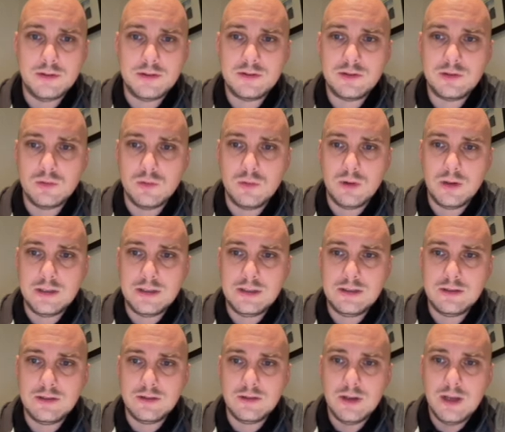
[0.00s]
So I need
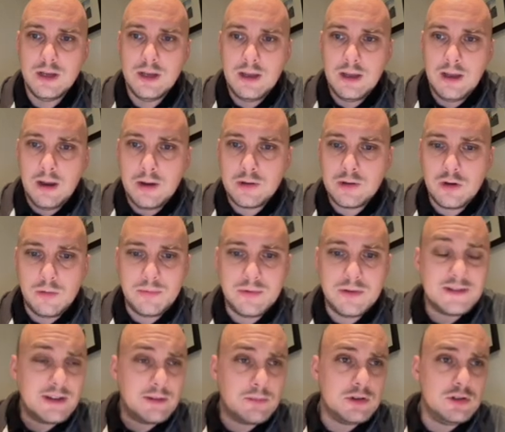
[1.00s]
to copy
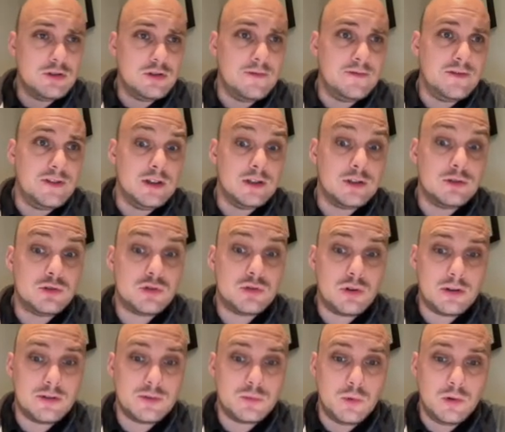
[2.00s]
this. I'm going to do it via
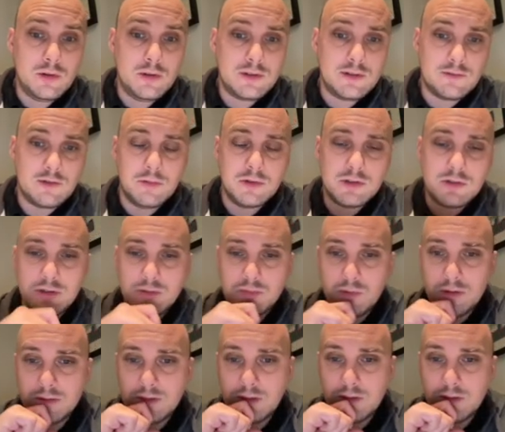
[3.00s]
Trust Wallet. I've got my Trust Wallet